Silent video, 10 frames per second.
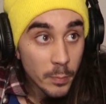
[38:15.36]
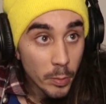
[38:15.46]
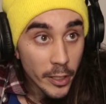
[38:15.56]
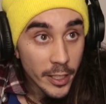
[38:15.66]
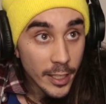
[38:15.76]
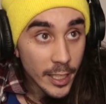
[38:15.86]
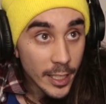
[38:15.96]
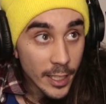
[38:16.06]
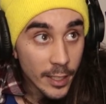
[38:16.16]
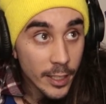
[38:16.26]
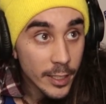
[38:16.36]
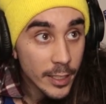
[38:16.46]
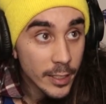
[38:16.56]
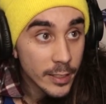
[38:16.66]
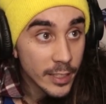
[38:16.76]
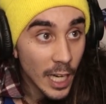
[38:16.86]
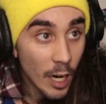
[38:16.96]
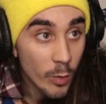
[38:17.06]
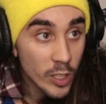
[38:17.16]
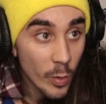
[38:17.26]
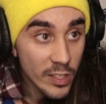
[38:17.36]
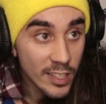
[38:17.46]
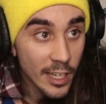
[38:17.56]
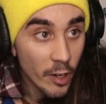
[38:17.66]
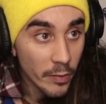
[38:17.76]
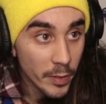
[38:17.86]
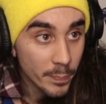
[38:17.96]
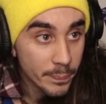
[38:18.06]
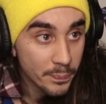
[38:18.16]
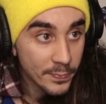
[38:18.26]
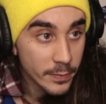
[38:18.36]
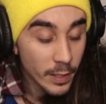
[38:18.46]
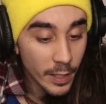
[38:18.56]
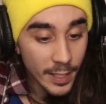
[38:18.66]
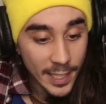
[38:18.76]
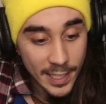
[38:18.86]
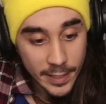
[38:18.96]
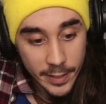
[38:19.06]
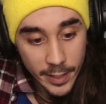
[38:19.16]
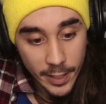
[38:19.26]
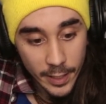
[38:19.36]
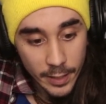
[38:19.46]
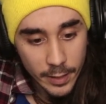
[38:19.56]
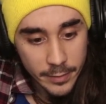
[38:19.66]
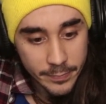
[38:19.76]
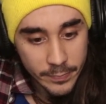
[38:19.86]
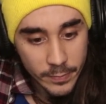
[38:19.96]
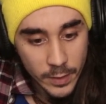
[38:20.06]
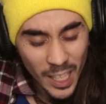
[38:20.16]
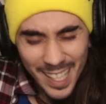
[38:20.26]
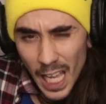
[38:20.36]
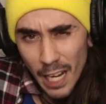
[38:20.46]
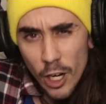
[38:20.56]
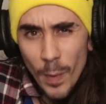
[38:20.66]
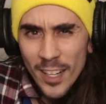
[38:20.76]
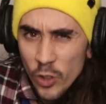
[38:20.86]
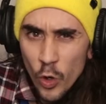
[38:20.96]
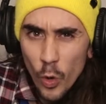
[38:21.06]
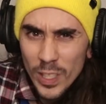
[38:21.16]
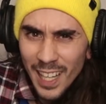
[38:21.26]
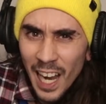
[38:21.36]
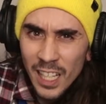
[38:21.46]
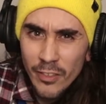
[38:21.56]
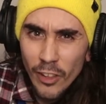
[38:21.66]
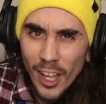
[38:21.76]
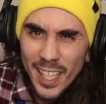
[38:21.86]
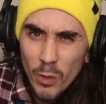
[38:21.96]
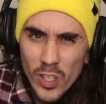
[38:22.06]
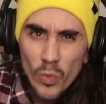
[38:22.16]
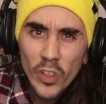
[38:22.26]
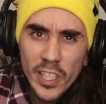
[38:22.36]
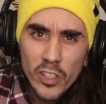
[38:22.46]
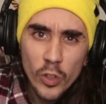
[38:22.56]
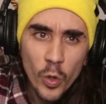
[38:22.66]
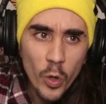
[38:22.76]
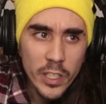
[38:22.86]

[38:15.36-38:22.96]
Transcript: But, yeah, I was always scared of him. And, yeah, I don't know. My school was kind of like, it wasn't really a school.